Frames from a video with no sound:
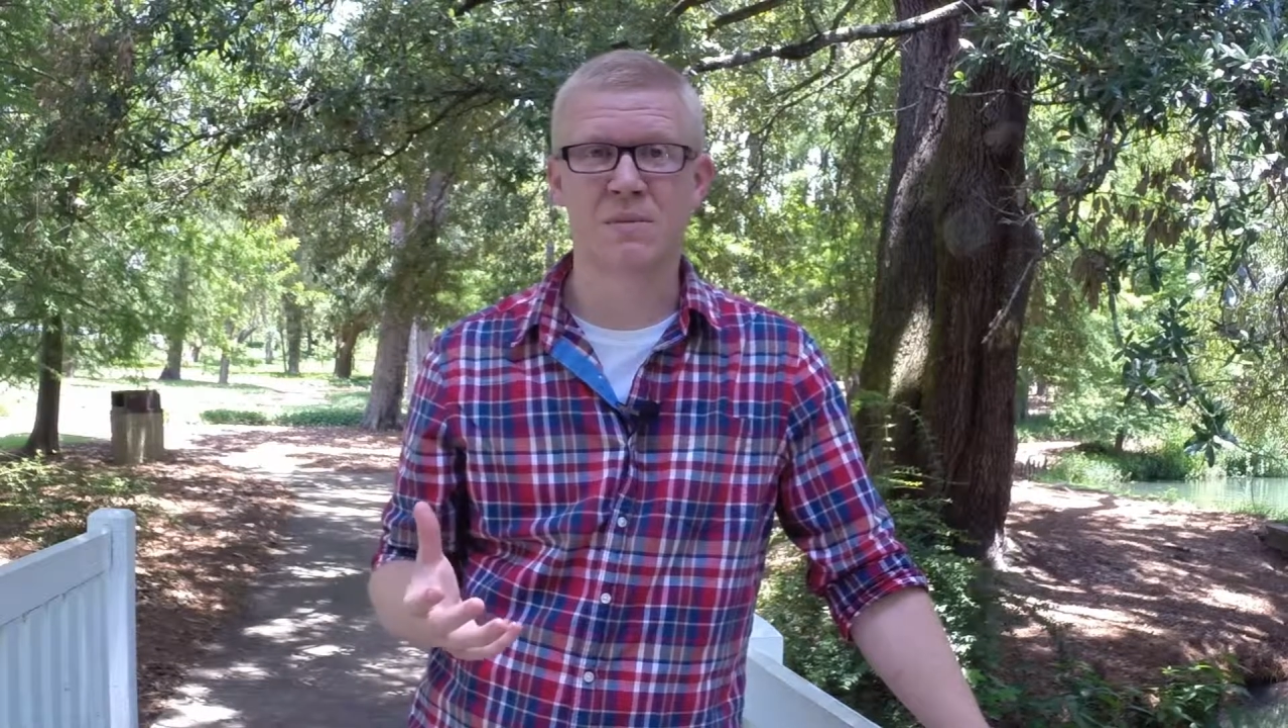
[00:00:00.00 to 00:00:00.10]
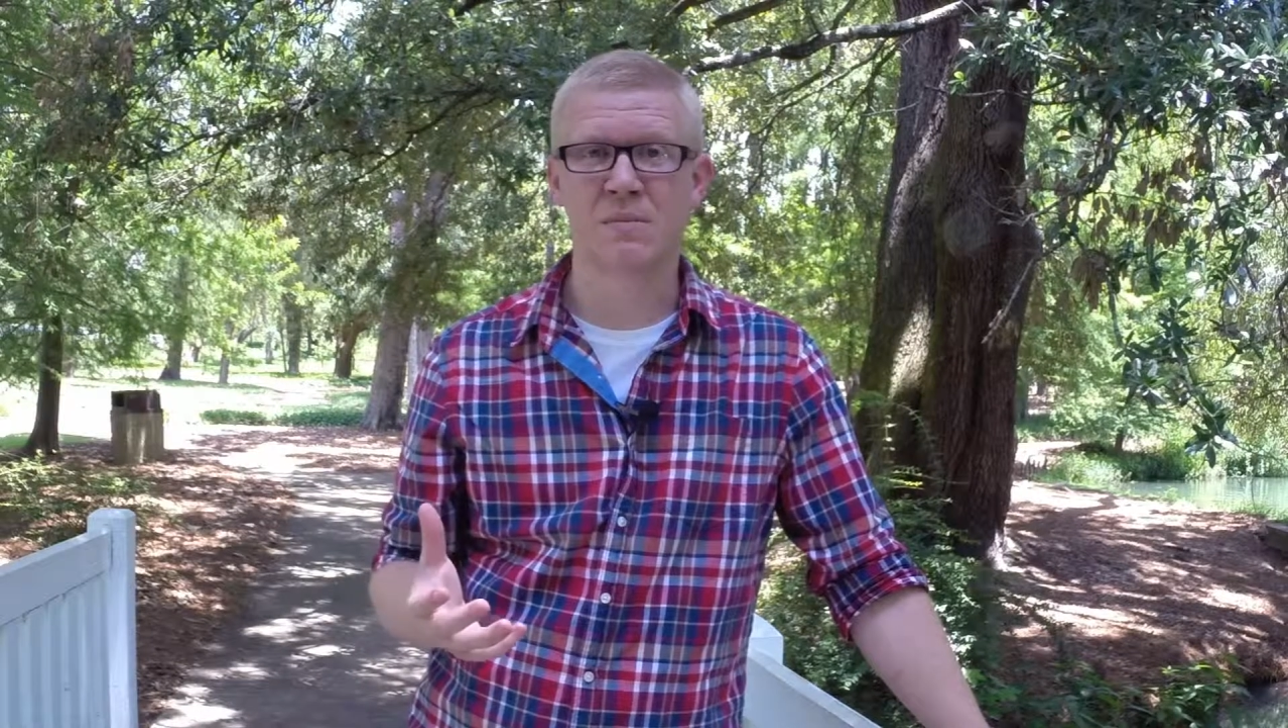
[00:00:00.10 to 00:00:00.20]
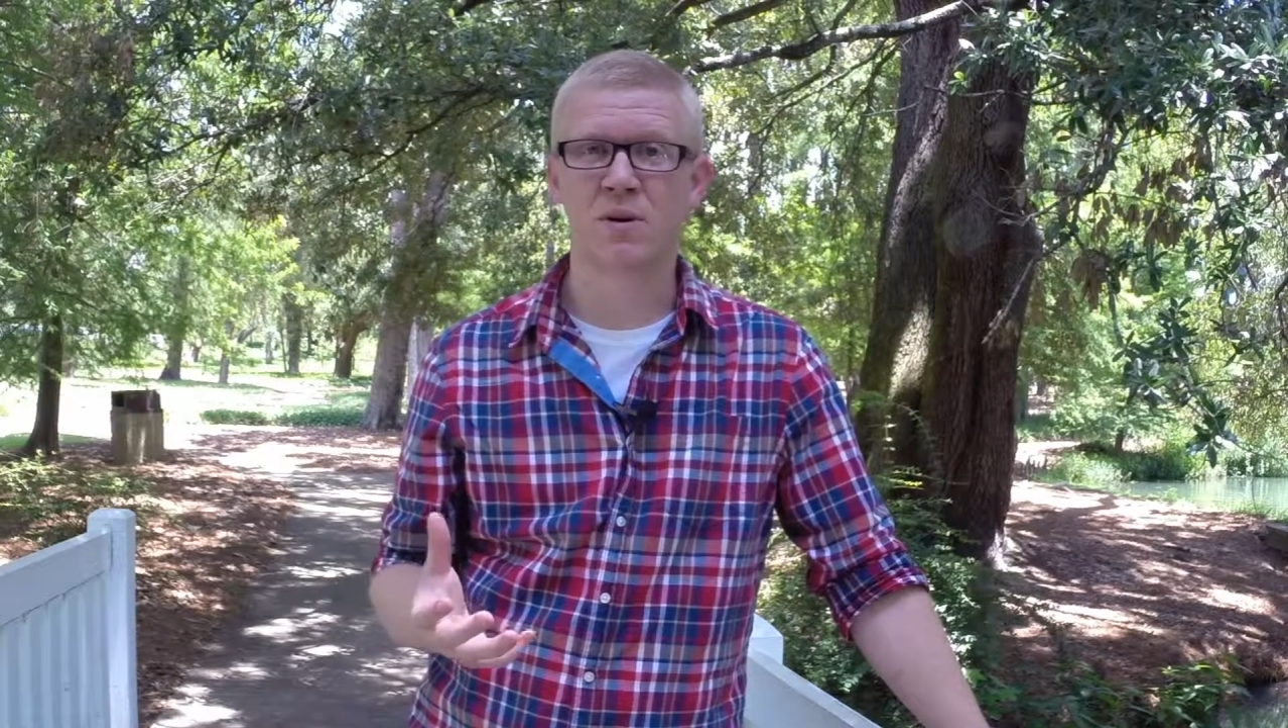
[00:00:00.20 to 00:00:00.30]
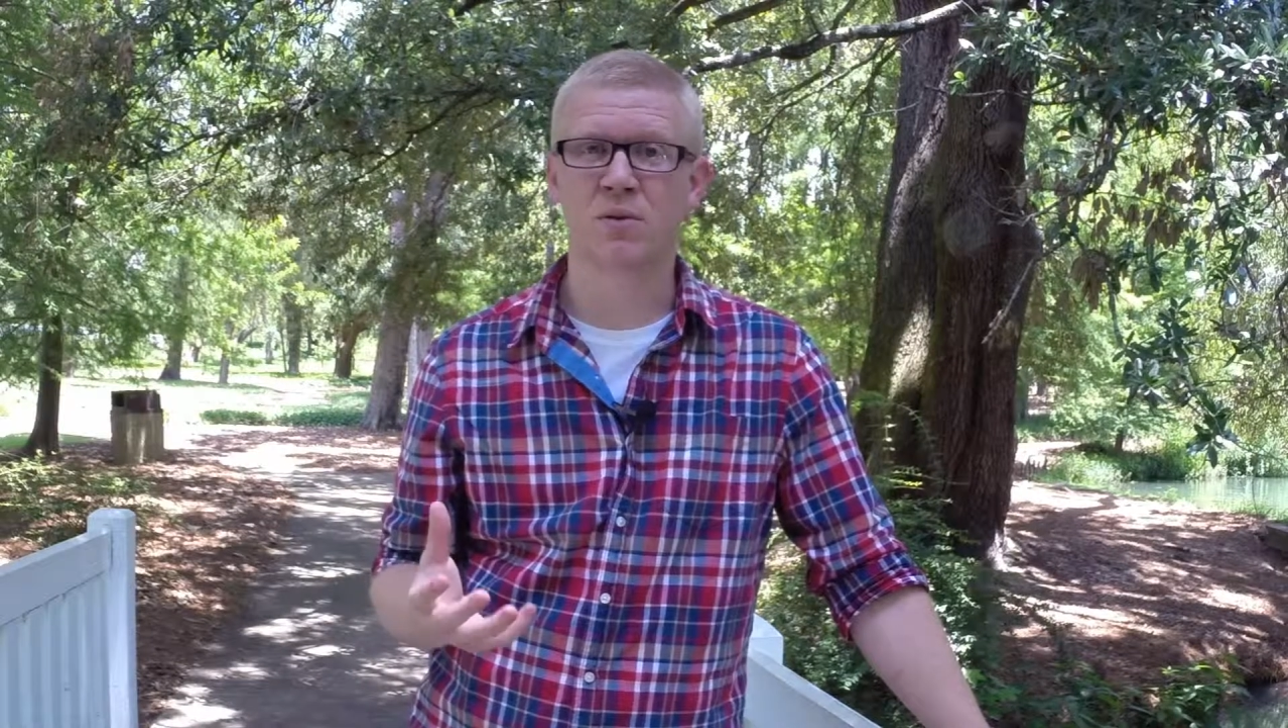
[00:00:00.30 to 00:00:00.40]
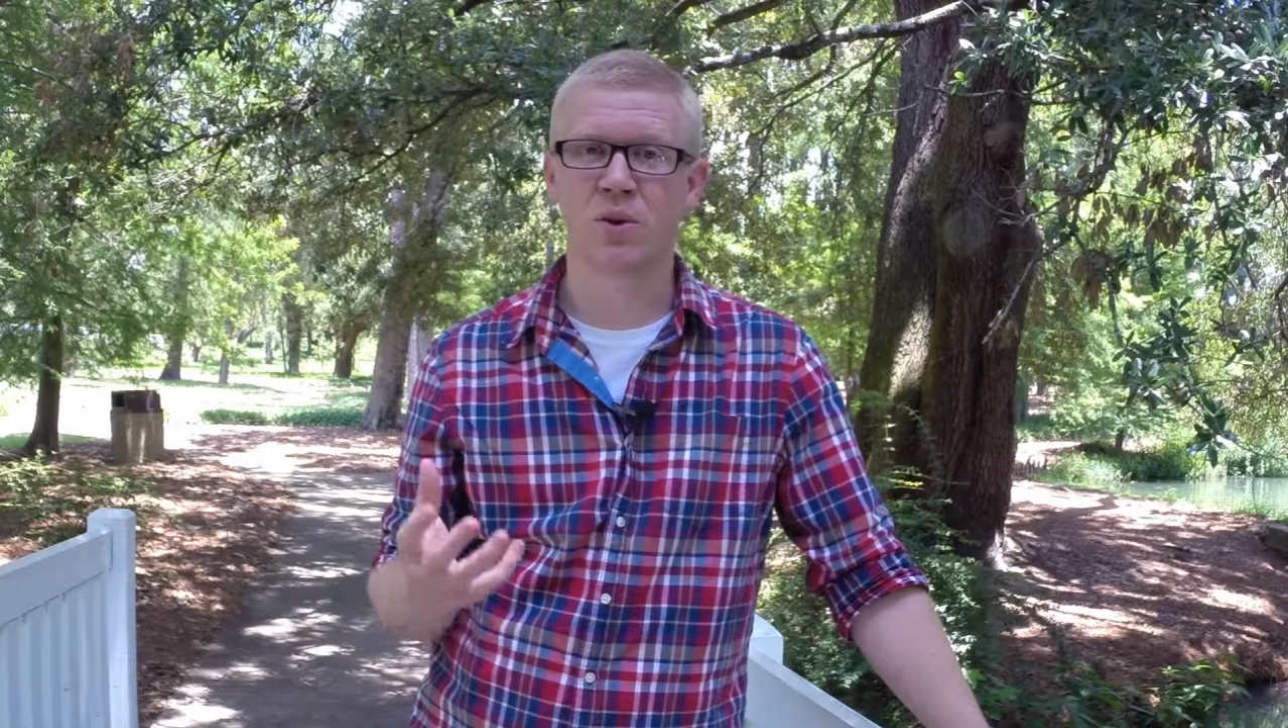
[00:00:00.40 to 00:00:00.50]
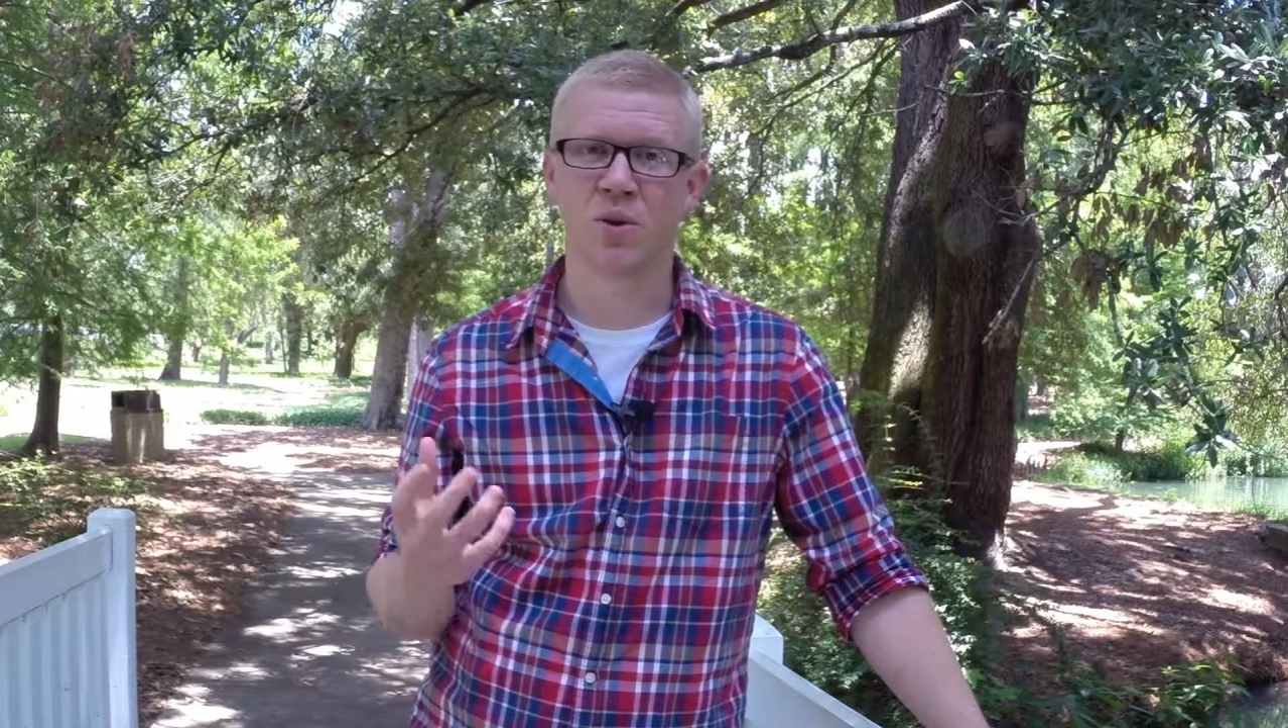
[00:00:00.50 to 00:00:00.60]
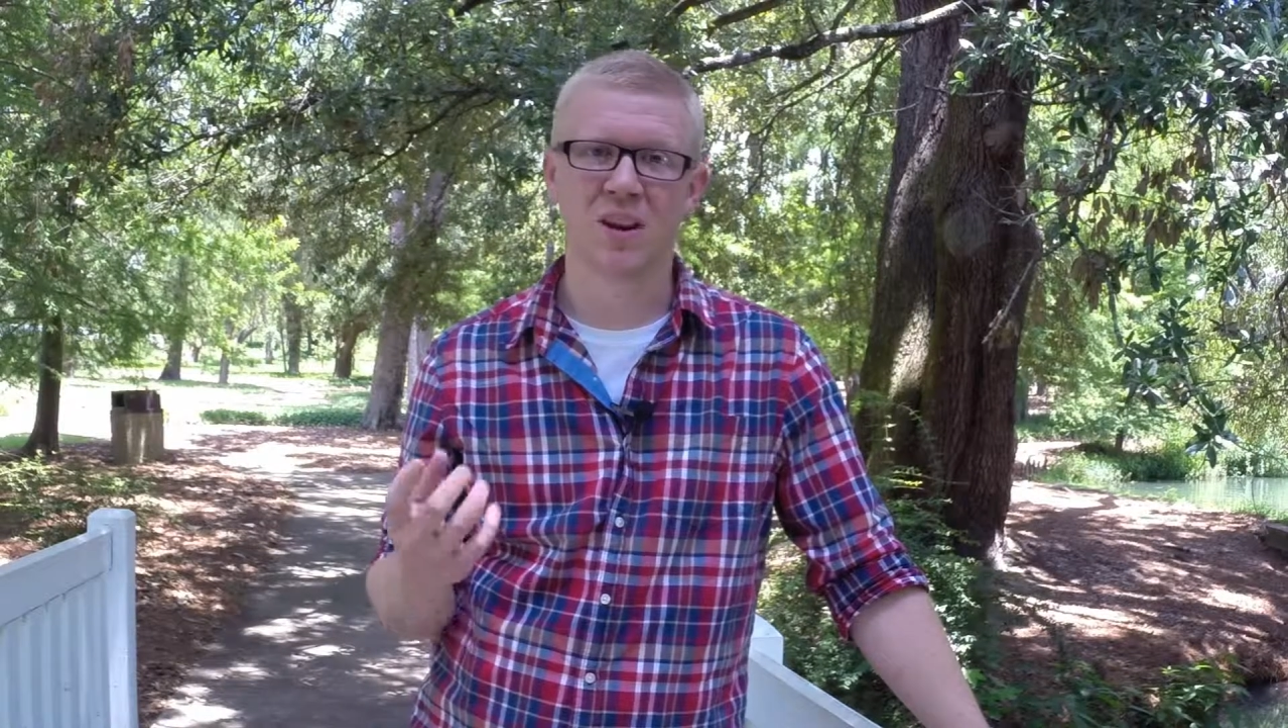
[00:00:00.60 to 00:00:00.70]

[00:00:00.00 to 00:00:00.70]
and build new